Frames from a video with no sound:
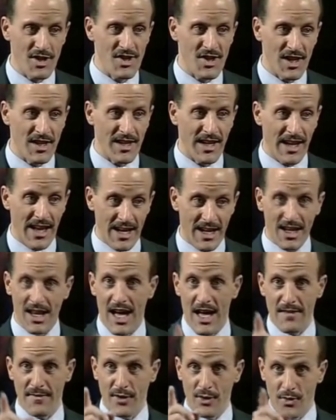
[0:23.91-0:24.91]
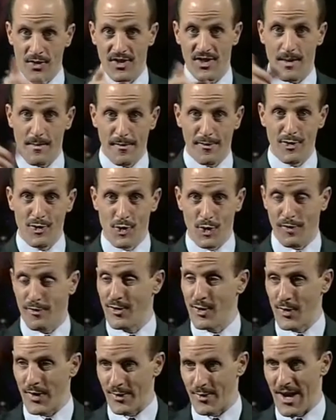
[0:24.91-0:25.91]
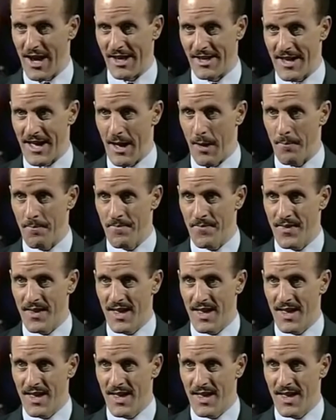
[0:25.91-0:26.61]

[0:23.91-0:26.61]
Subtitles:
on Sunday like a lot of you and some of you who are viewing right now.